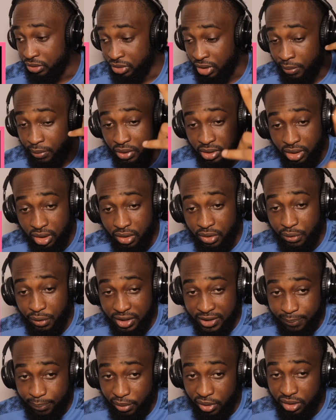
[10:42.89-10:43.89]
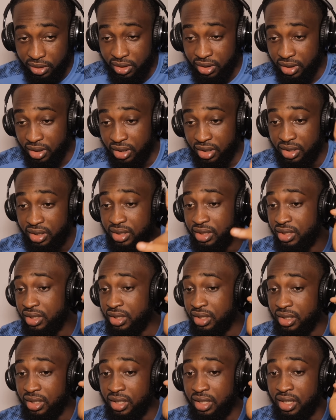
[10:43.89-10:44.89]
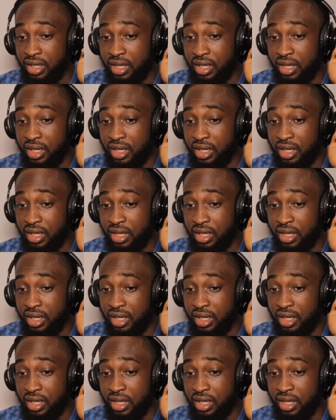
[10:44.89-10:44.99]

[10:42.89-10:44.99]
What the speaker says: Dremo is going to respond to this.